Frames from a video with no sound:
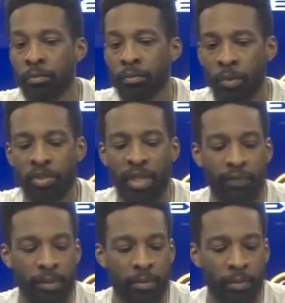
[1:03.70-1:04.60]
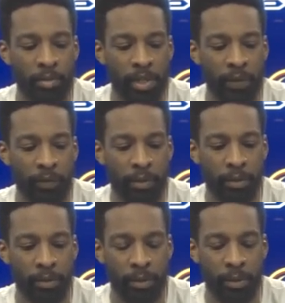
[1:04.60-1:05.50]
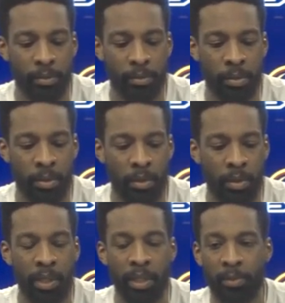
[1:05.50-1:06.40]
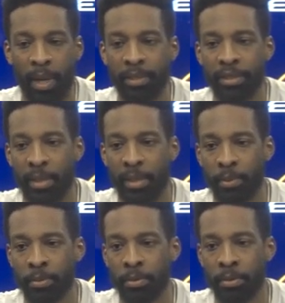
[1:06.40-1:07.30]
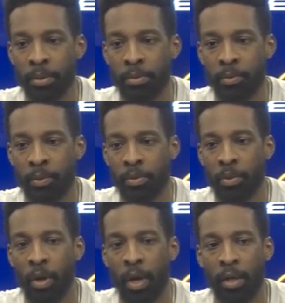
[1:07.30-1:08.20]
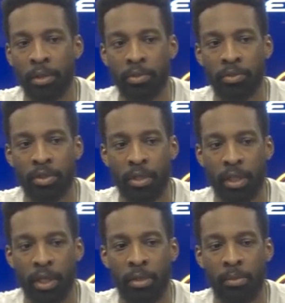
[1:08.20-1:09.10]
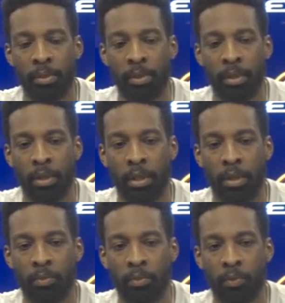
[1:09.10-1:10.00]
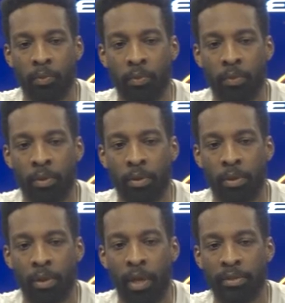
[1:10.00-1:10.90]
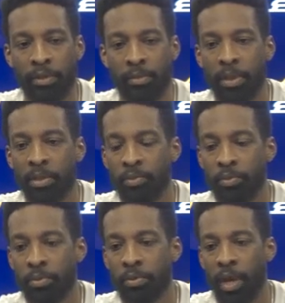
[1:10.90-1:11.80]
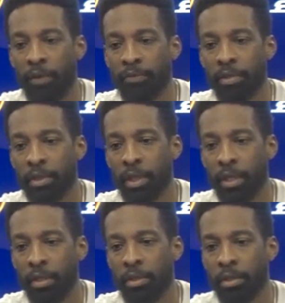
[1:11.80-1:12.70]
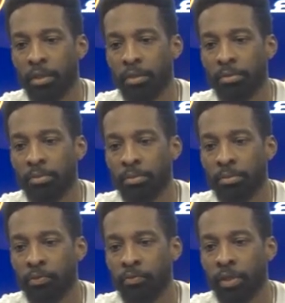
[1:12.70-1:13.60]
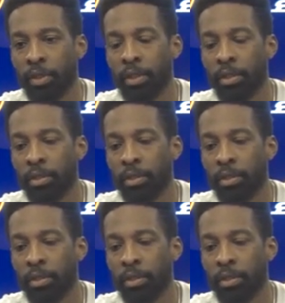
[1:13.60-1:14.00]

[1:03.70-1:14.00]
Most definitely, most definitely. Um, you know, they lead by example. Um, when you go out and you start the game um, as the bench, you have to eh, uh, really